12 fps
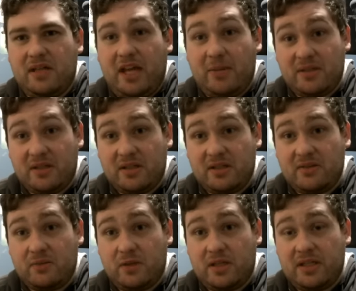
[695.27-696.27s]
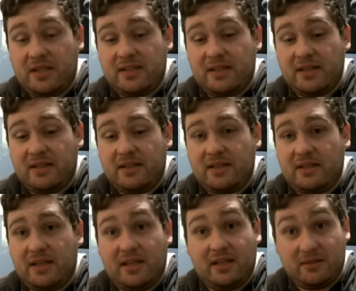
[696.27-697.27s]
Amazon's was that uh,
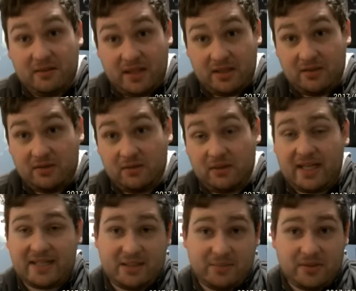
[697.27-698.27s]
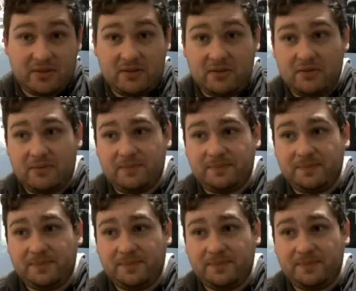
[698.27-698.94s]
they didn't kill last episode,